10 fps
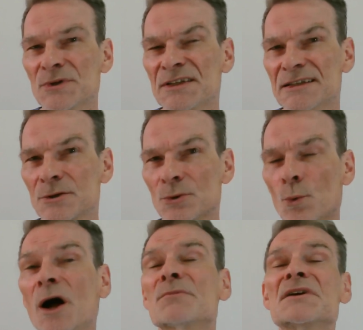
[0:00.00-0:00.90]
It's a
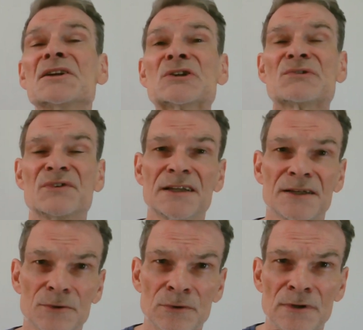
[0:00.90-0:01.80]
1 minute
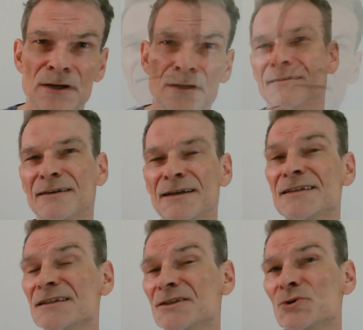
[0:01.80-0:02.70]
video. Is
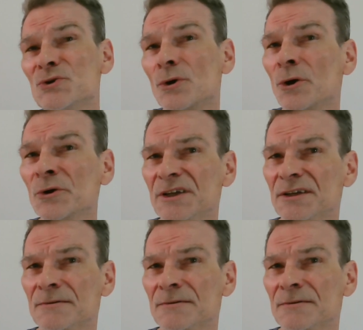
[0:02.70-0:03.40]
this the new learning?